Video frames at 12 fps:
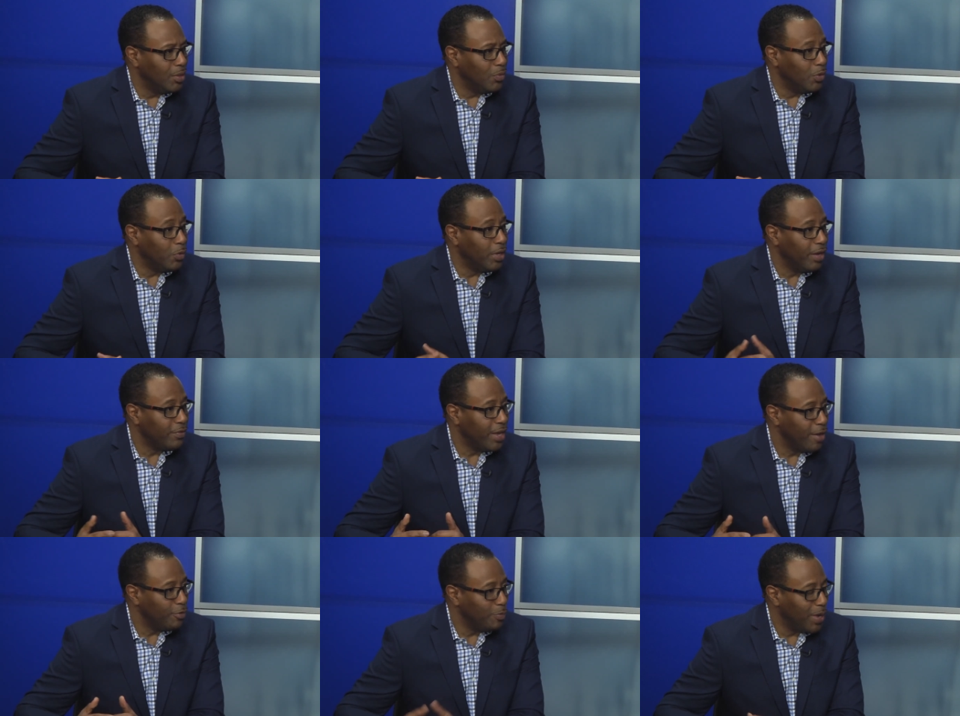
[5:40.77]
Well, we'll have to
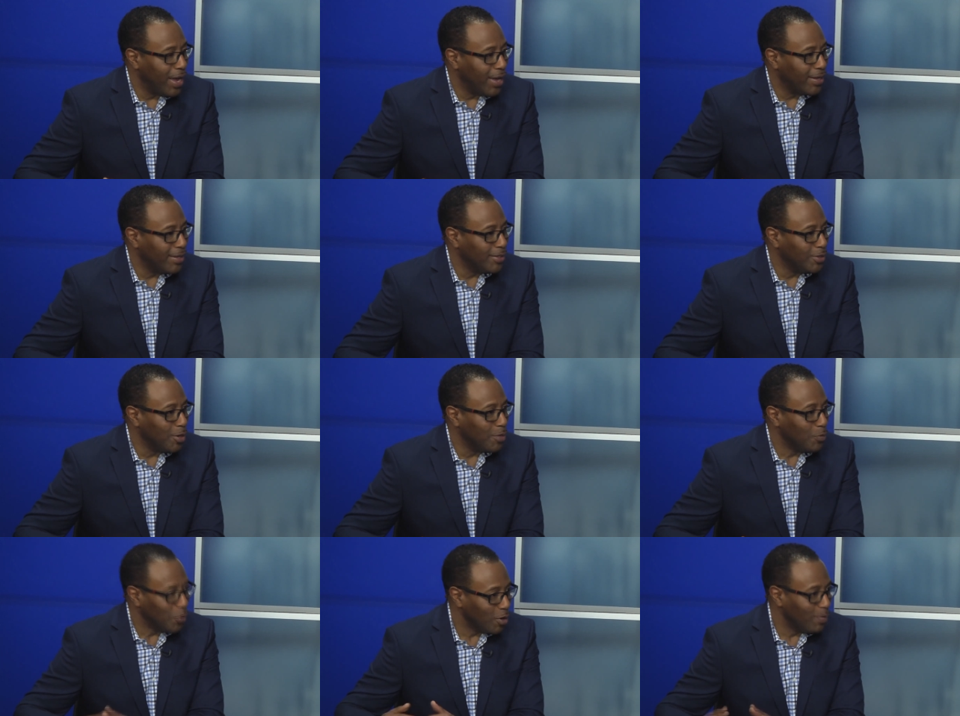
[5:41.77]
have you back and talk
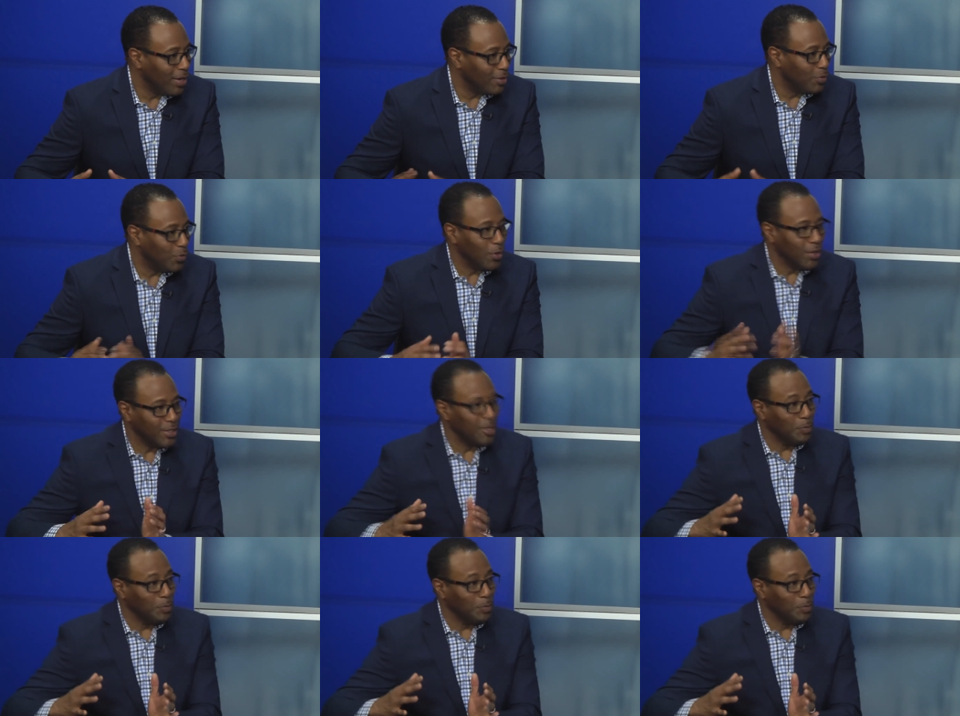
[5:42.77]
more about the war as